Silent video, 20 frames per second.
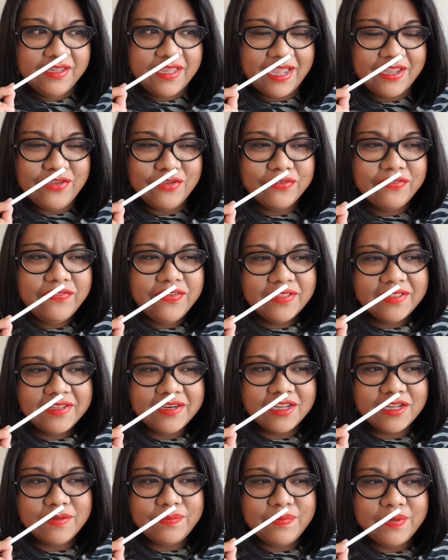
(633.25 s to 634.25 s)
and you fill it
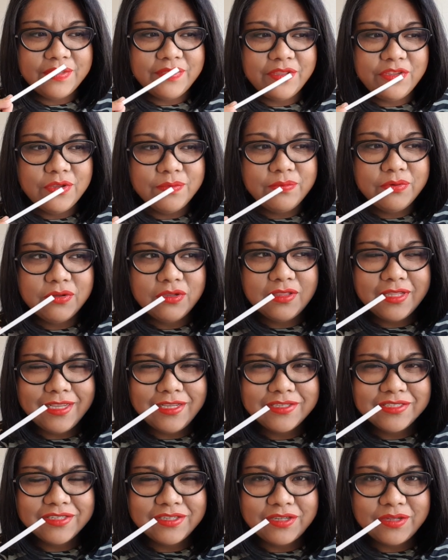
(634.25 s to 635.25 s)
up and then you put
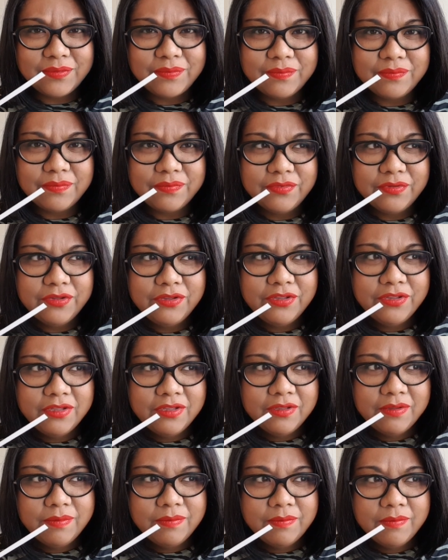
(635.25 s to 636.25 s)
like some
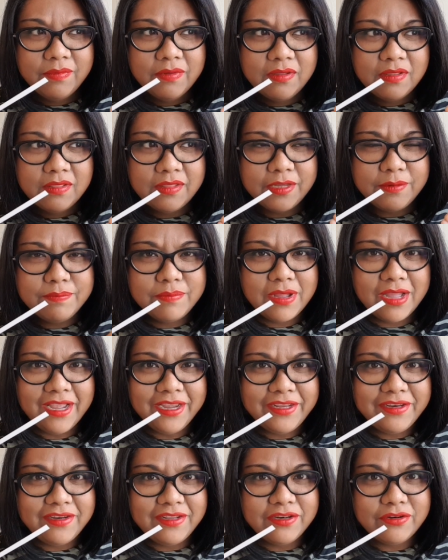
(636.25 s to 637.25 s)
like
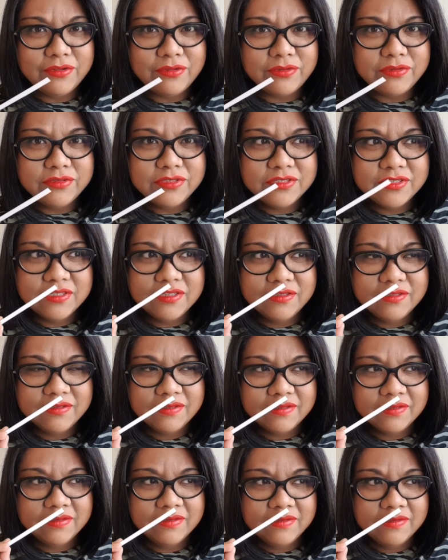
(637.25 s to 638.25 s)
pine needles
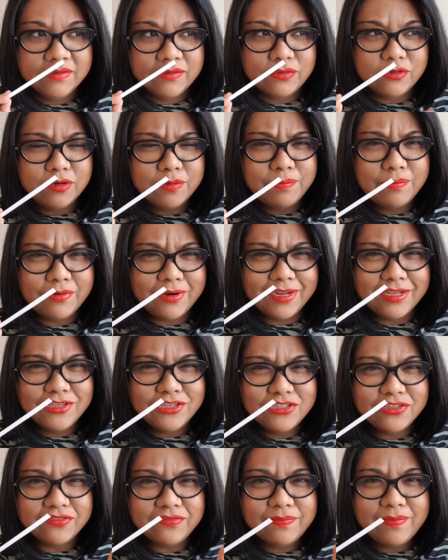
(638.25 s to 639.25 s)
or a
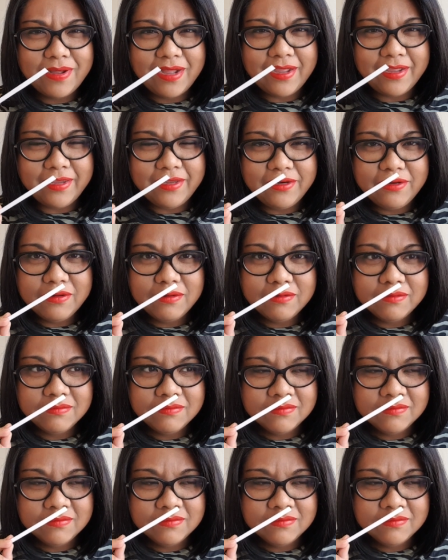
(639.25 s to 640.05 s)
branch of pine